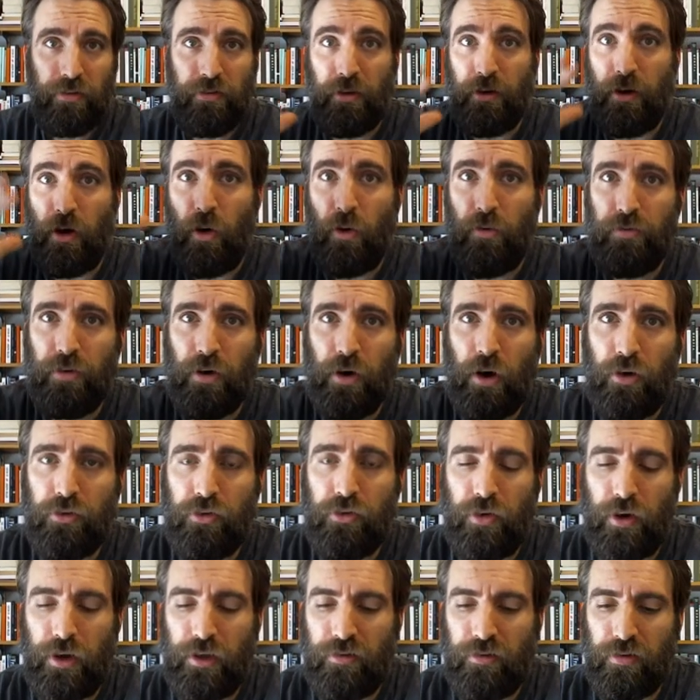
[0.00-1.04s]
an overall
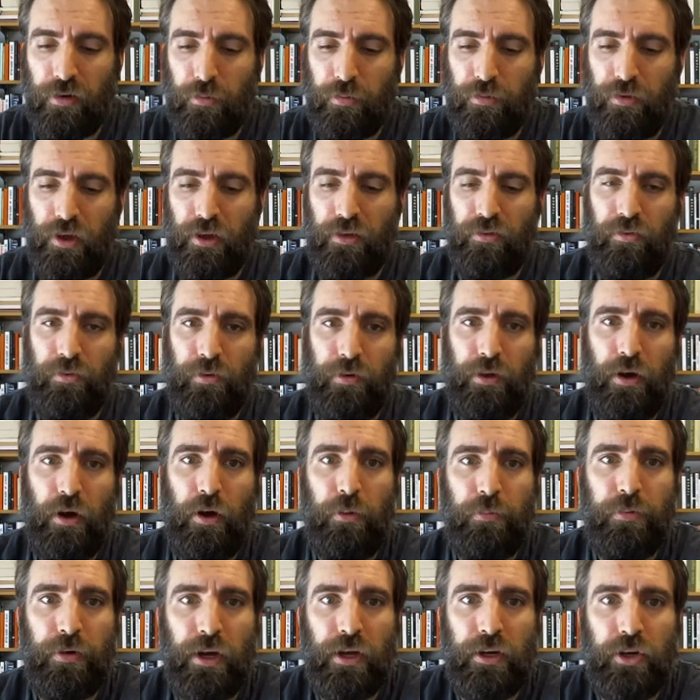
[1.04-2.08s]
trade surplus for the
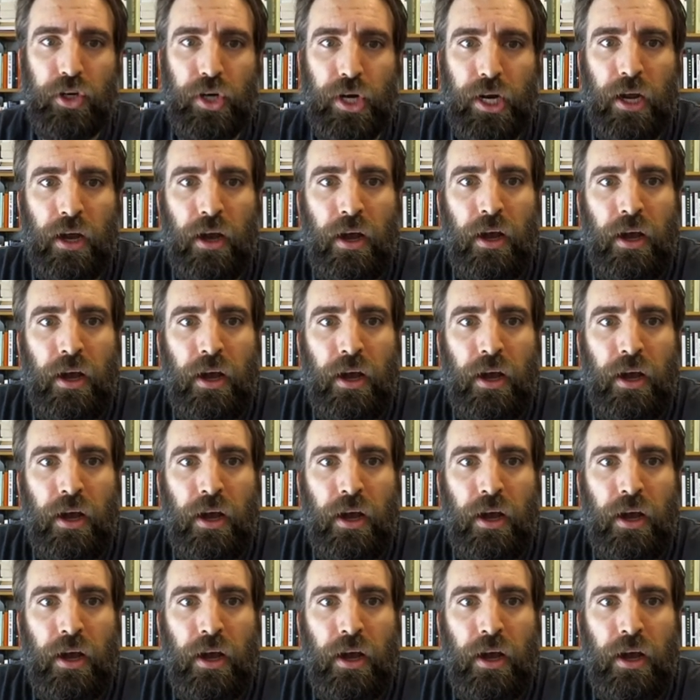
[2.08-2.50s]
home country